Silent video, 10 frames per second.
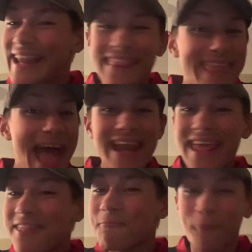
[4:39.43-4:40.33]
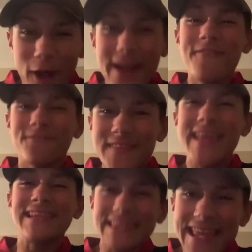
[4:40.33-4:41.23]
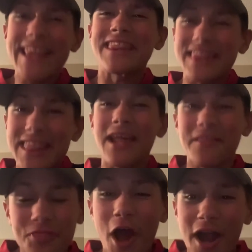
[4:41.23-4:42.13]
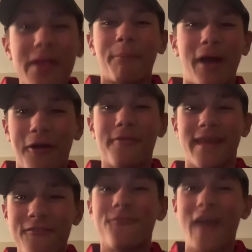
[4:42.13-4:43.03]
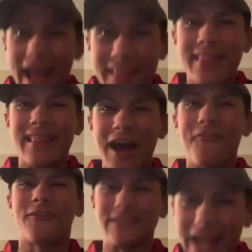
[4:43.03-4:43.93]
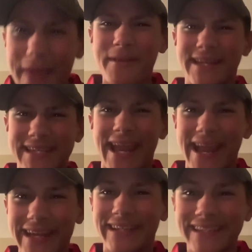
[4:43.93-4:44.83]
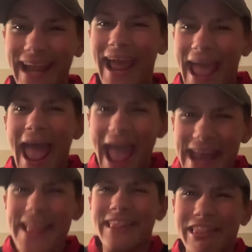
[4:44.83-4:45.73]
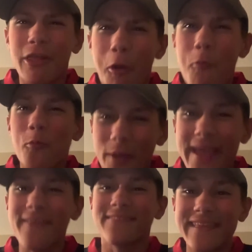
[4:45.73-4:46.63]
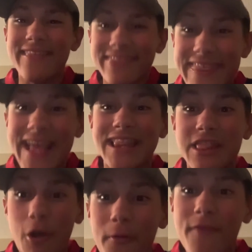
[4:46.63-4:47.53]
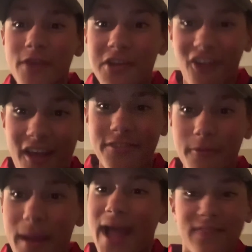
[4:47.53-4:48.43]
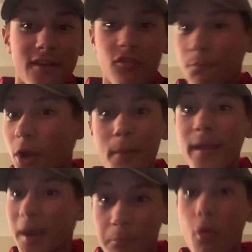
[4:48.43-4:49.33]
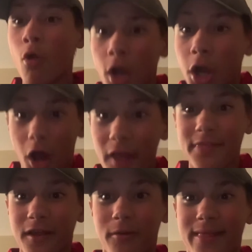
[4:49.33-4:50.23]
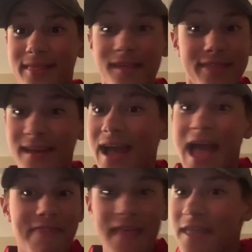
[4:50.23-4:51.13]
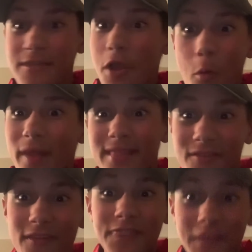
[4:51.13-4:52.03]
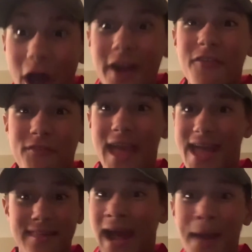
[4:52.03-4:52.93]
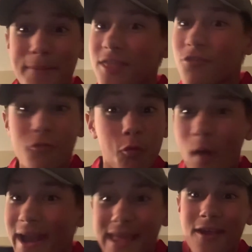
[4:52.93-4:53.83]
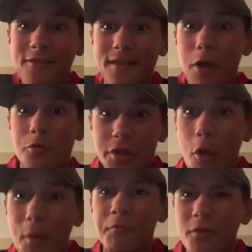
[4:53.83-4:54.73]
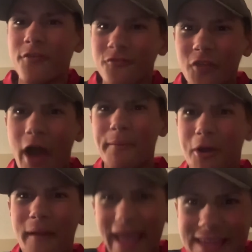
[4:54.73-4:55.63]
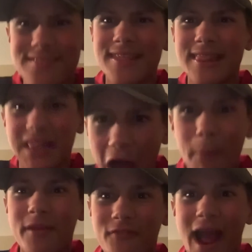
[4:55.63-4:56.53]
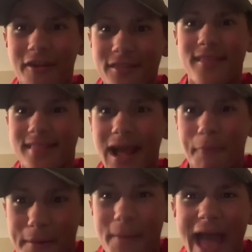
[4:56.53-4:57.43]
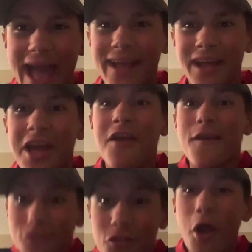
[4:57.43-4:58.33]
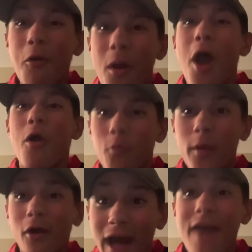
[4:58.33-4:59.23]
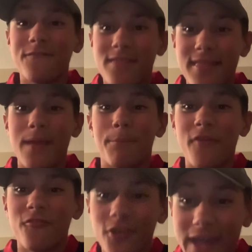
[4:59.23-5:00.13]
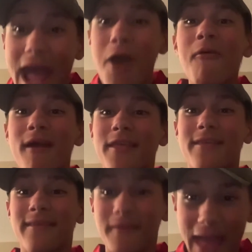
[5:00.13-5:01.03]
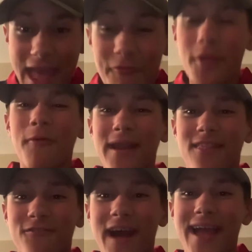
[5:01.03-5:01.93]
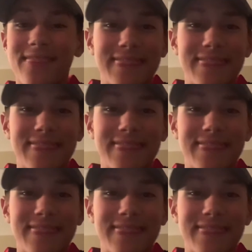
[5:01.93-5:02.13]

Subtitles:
That is one of the least thought about effects of climate change. And it's so weird. These things don't even cross your mind. There's probably more consequences that no one's even thought of yet. I mean, 20 years ago, no one would have thought about ancient zombie viruses coming back. So We'll have to see. But for now, everyone is fine.